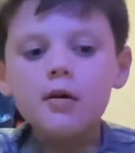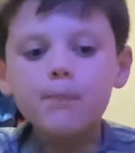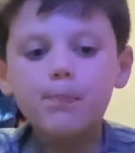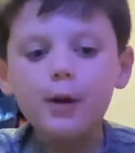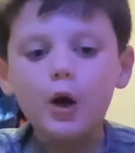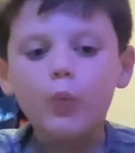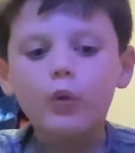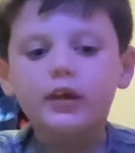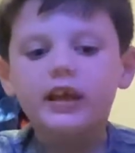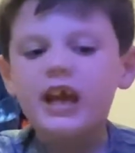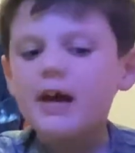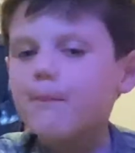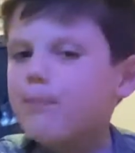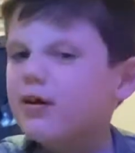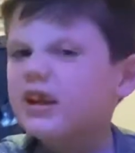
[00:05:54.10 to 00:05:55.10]
But we
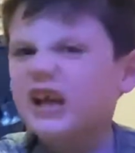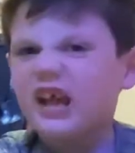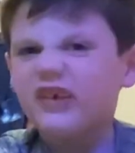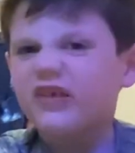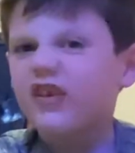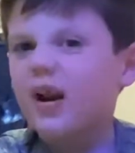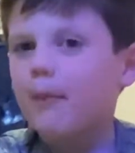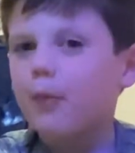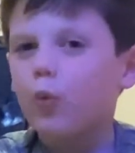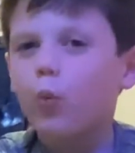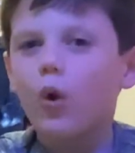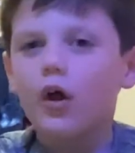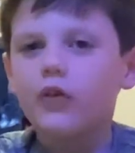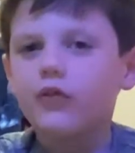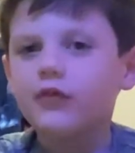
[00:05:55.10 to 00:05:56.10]
can't put it as number
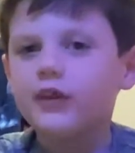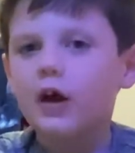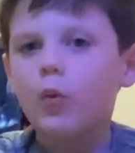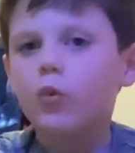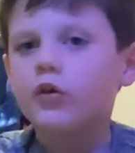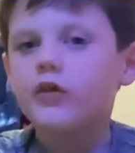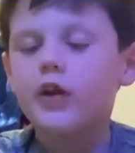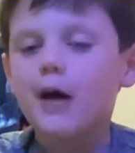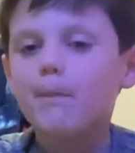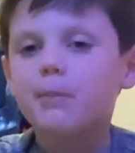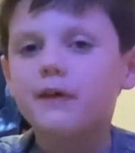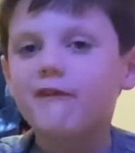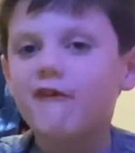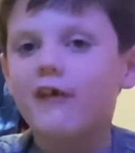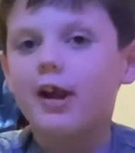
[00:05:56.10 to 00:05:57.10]
one. That would not
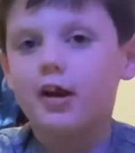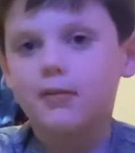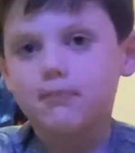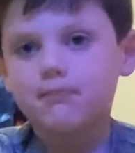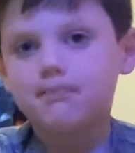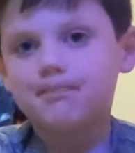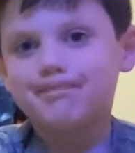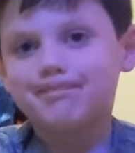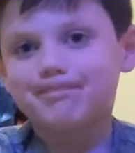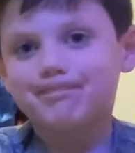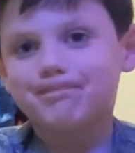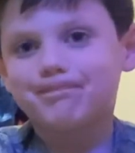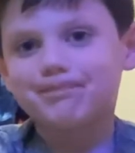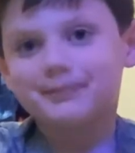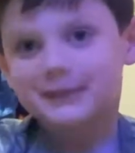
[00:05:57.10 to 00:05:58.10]
be fair.
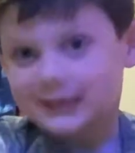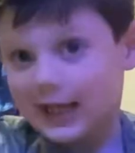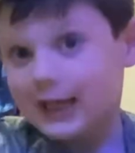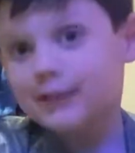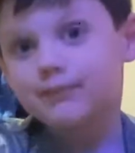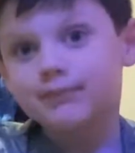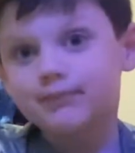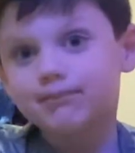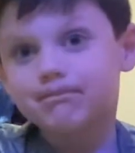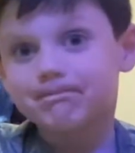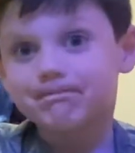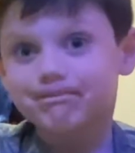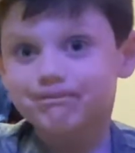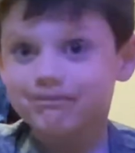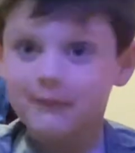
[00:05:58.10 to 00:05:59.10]
Okay?
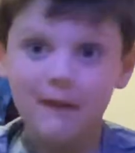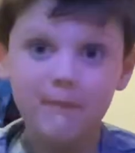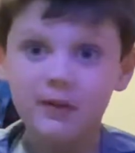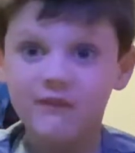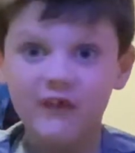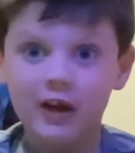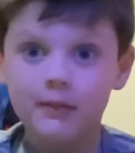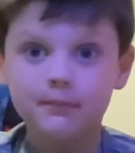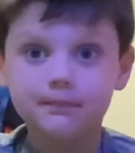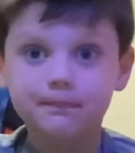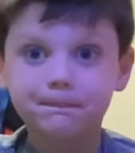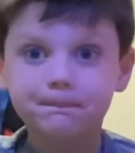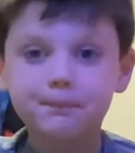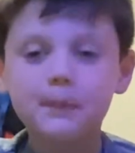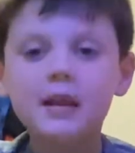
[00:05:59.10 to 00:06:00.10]
Not be fair.
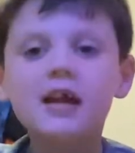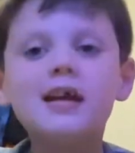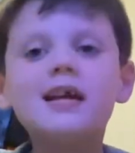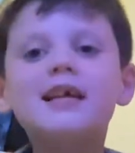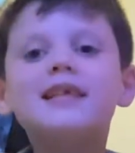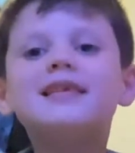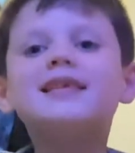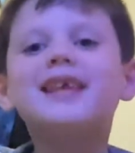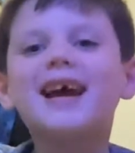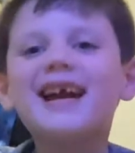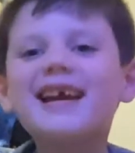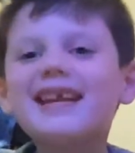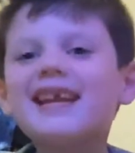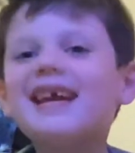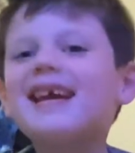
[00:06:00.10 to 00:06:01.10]

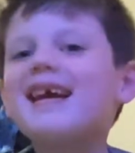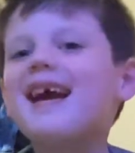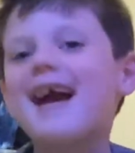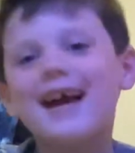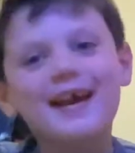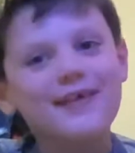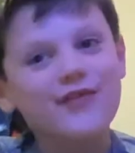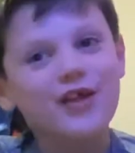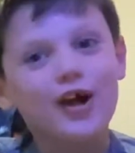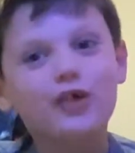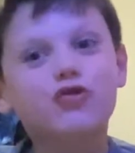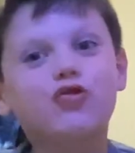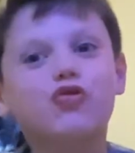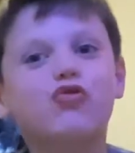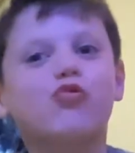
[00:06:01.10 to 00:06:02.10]
Lady and the
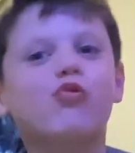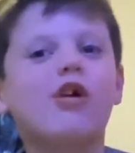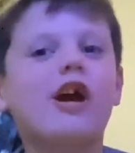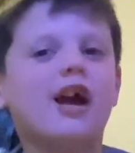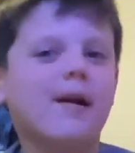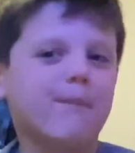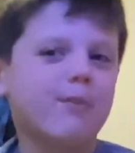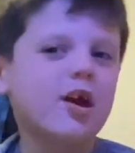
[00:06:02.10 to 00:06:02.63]
Tramp,